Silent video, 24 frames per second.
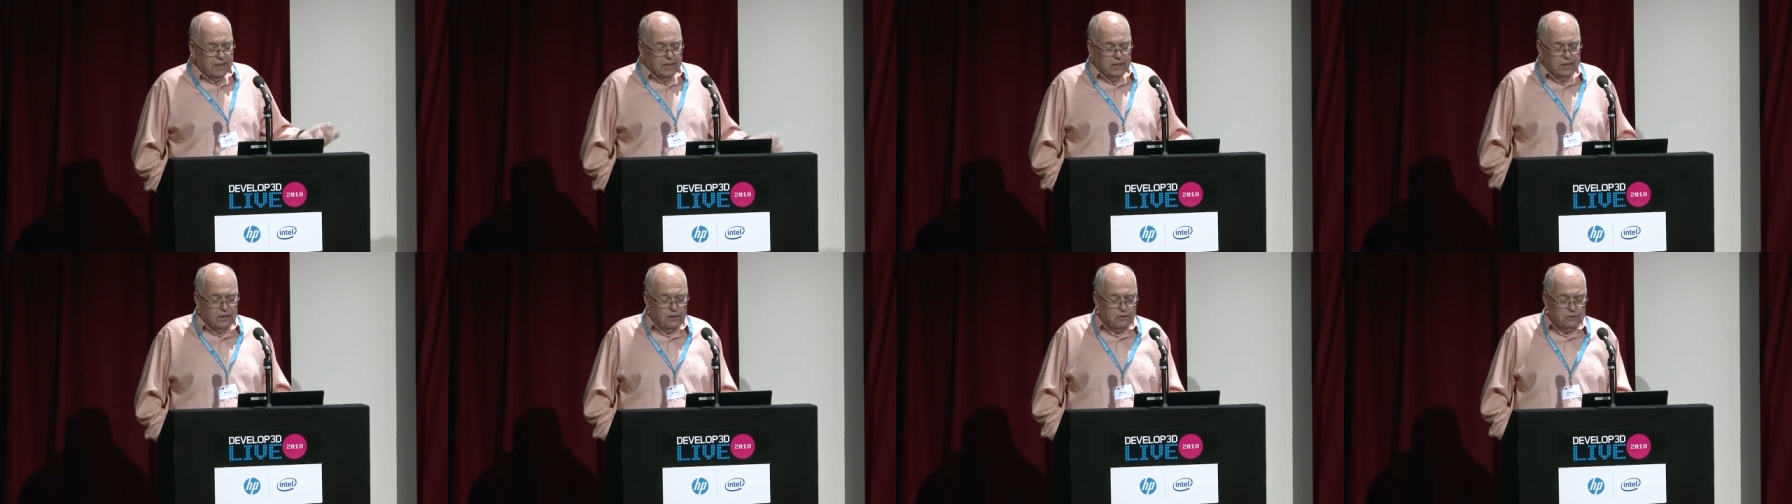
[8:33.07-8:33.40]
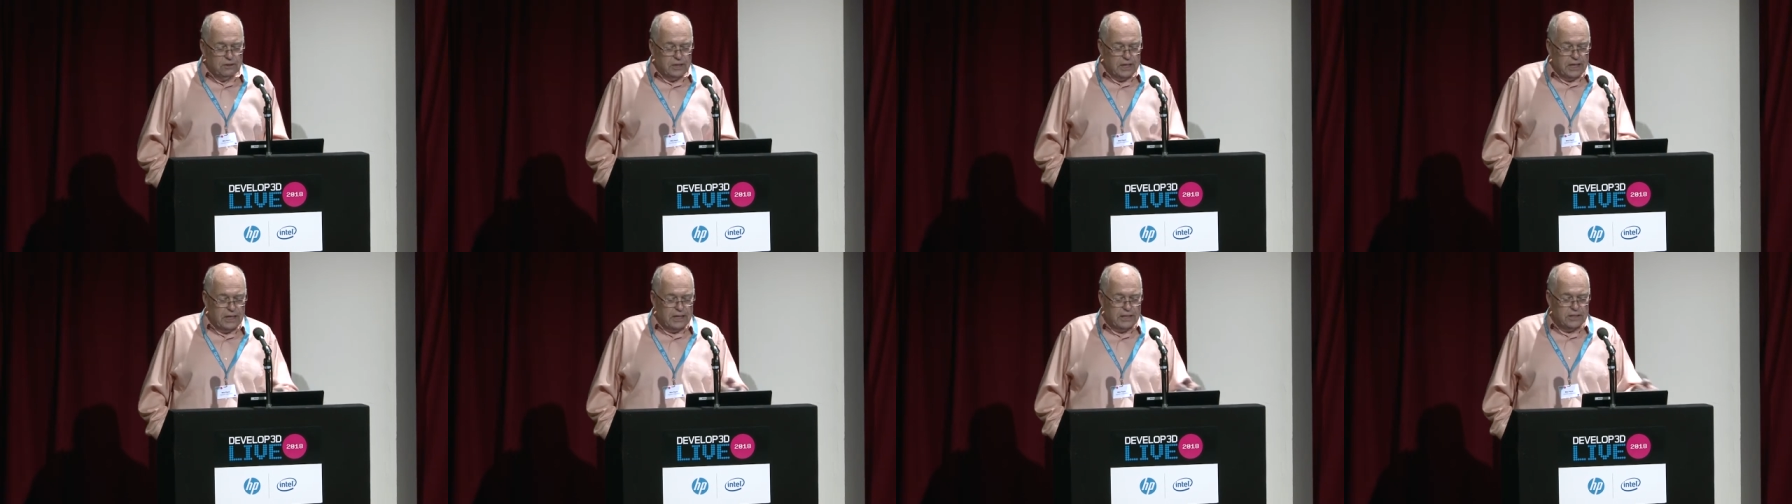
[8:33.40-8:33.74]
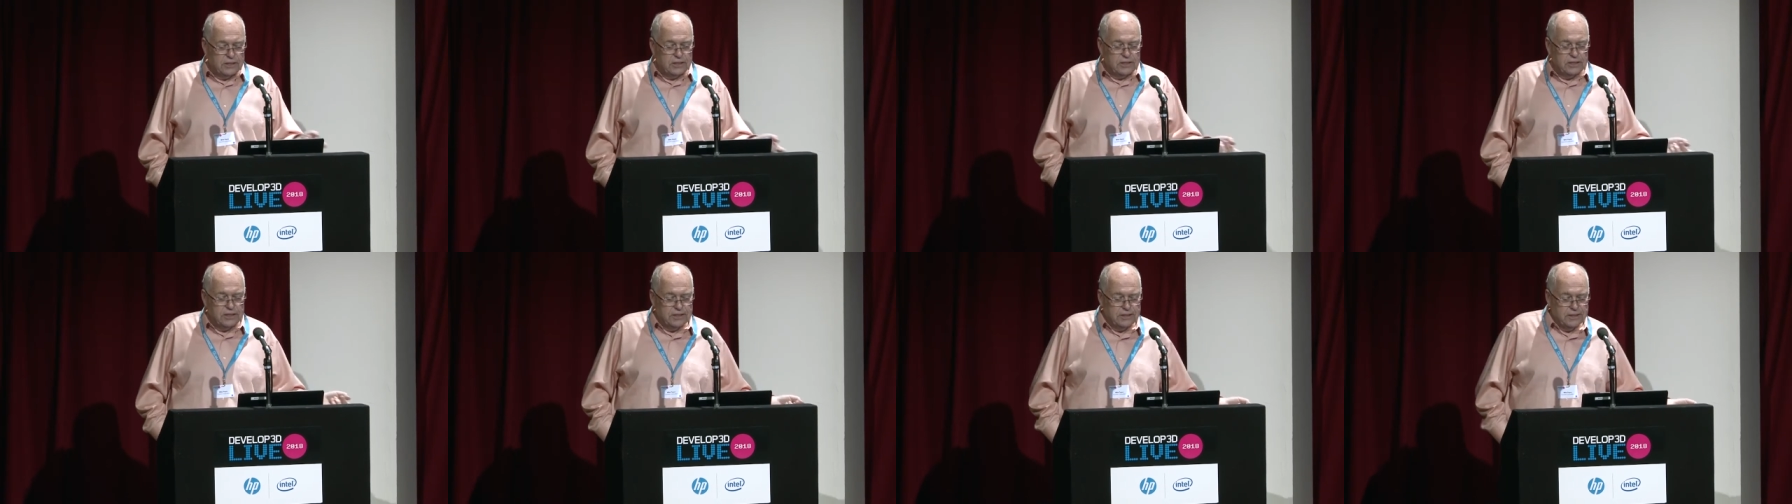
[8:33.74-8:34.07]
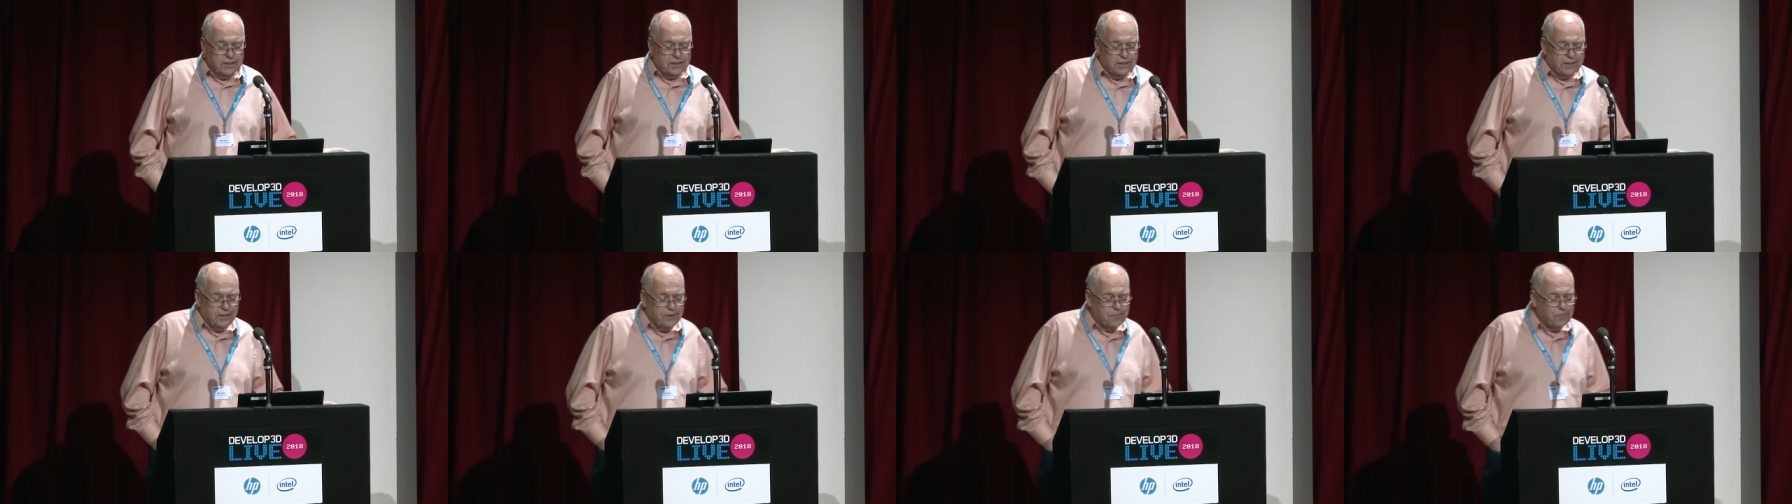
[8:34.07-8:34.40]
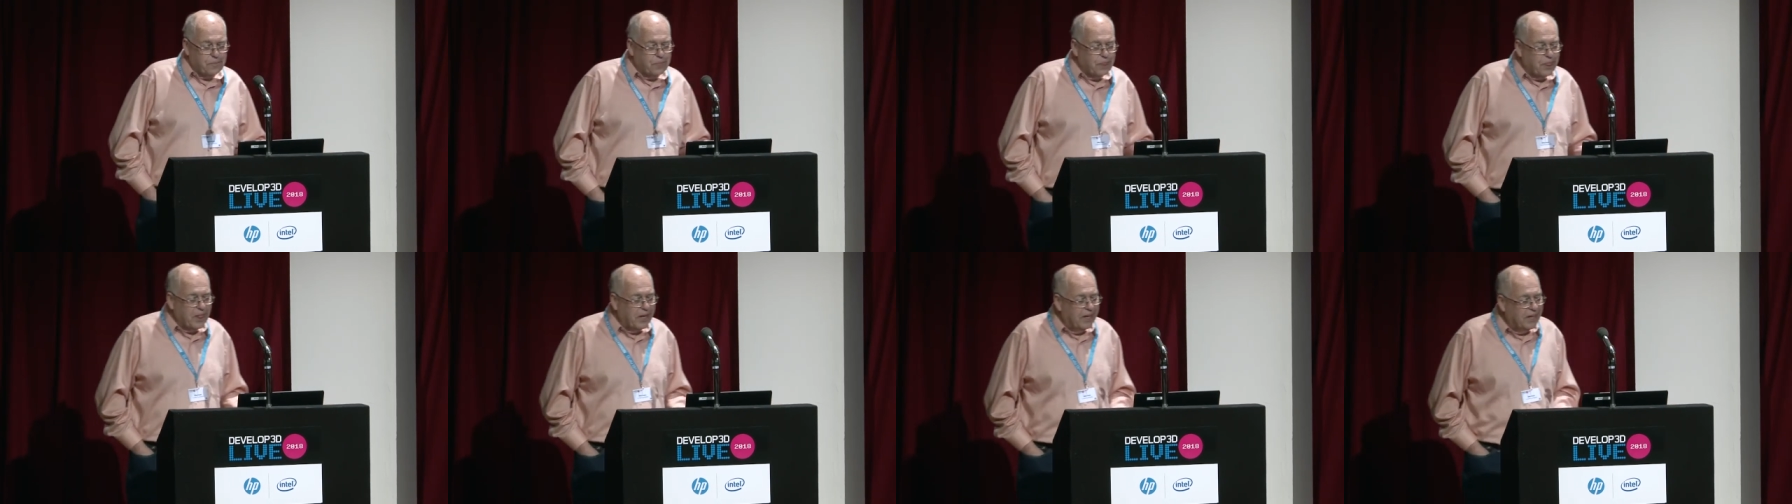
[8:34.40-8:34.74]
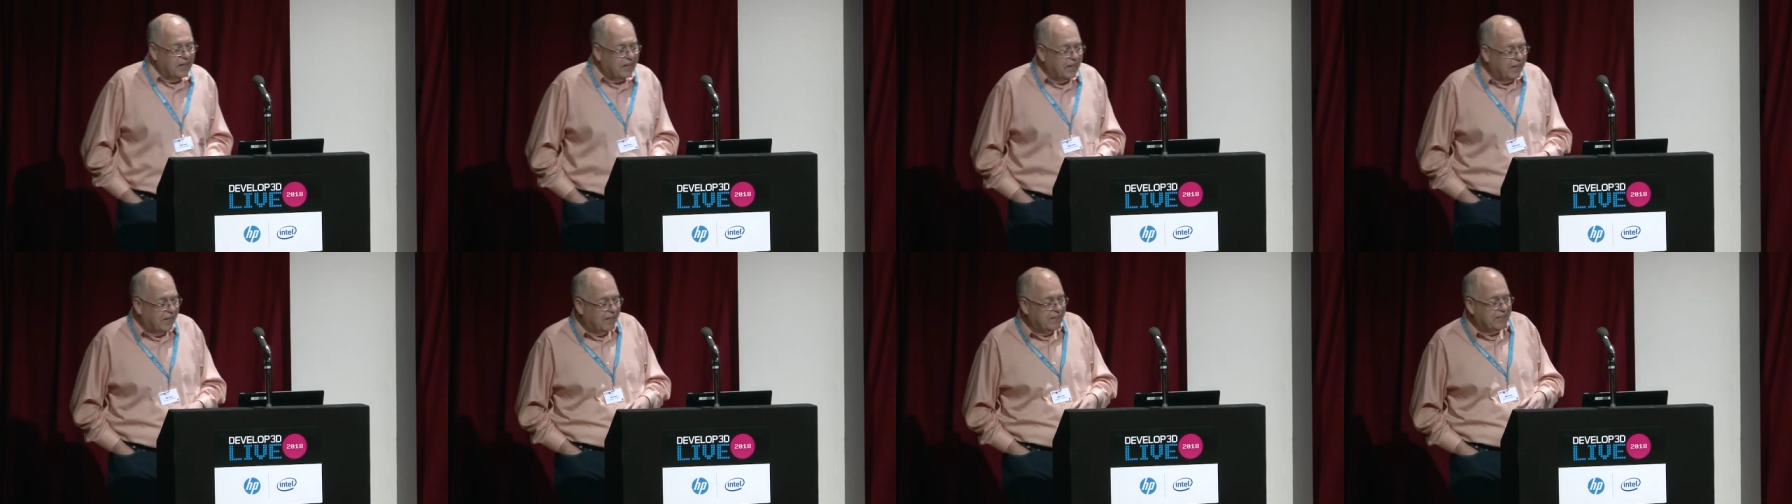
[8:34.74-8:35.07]
located,
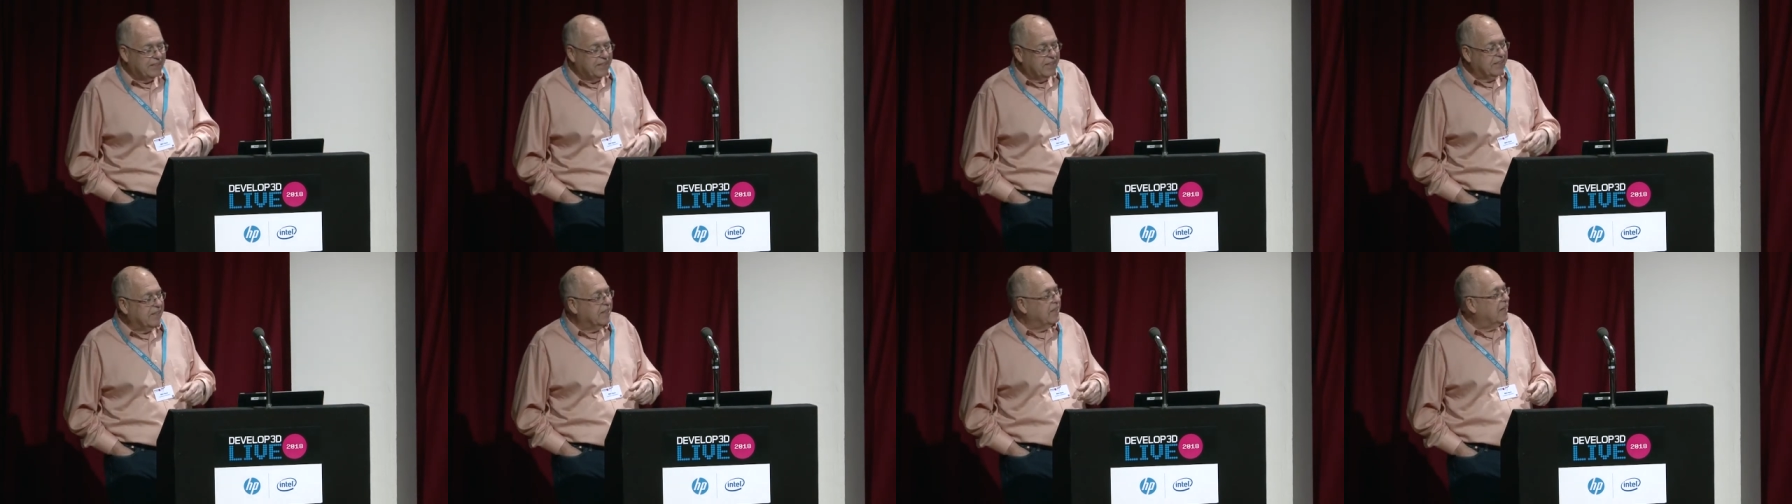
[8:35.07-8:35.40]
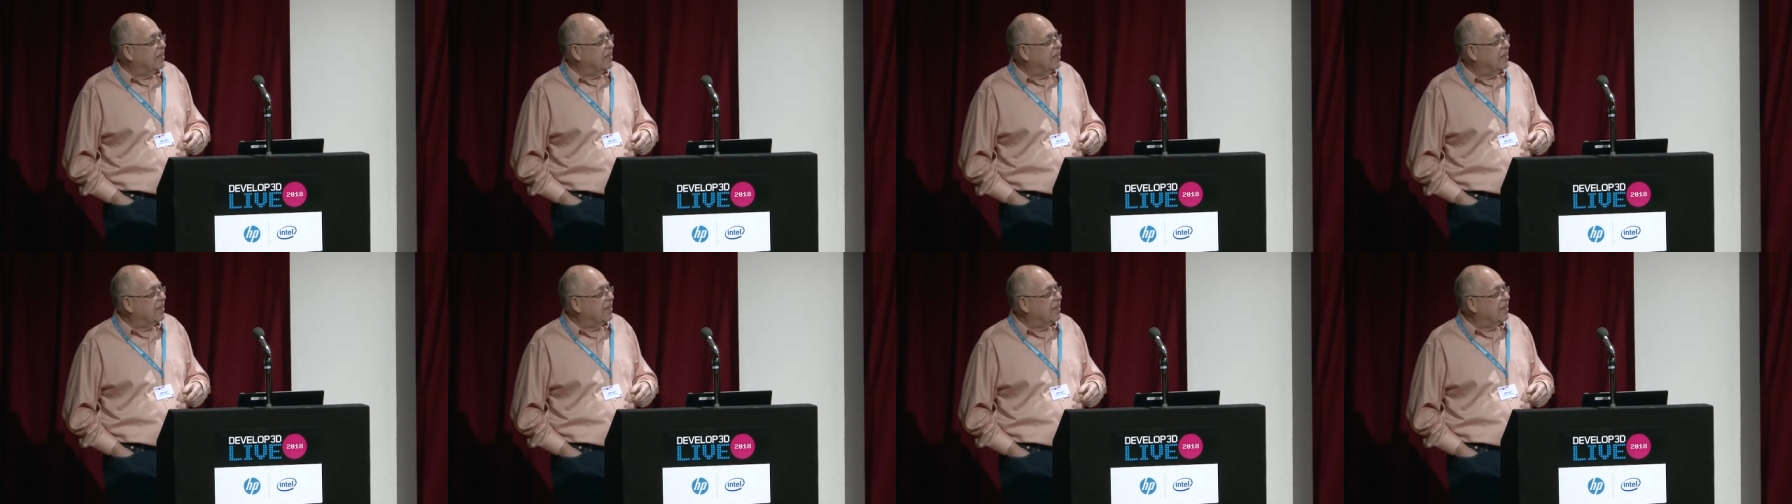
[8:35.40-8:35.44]
and it